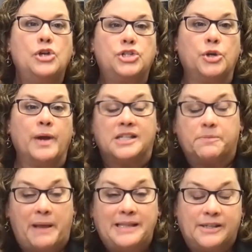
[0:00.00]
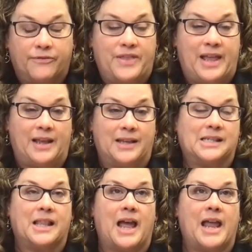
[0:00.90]
to expensive things
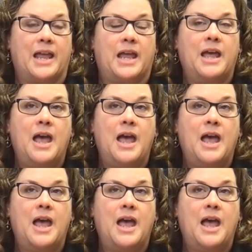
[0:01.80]
like